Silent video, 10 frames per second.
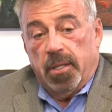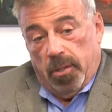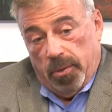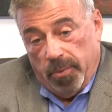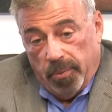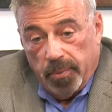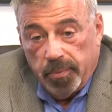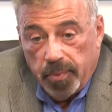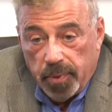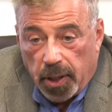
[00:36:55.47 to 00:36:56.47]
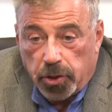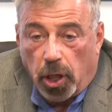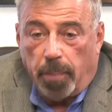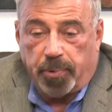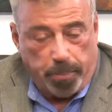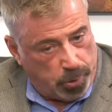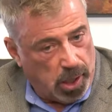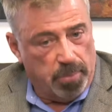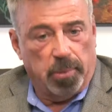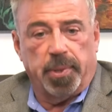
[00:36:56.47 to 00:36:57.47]
you adopt a
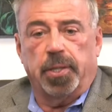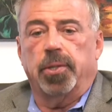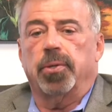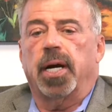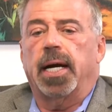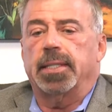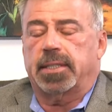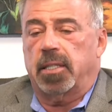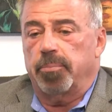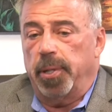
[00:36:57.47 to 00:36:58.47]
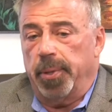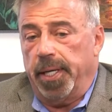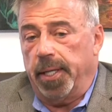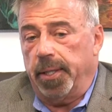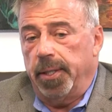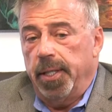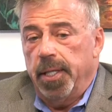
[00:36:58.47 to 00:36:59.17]
problem and you're asking people, hey,